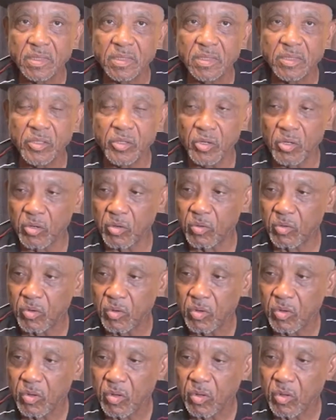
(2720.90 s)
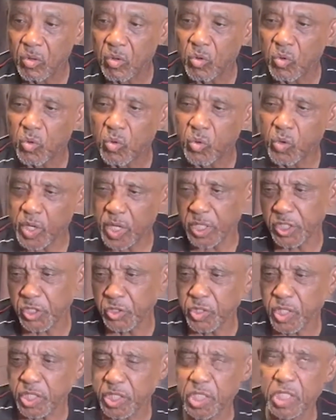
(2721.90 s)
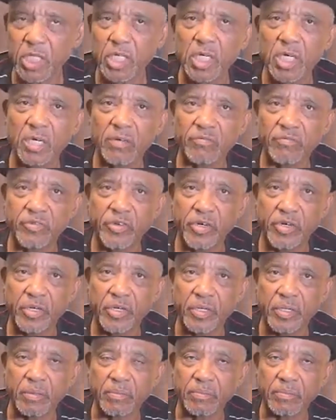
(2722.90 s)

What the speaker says: You know, where did you get the gun from?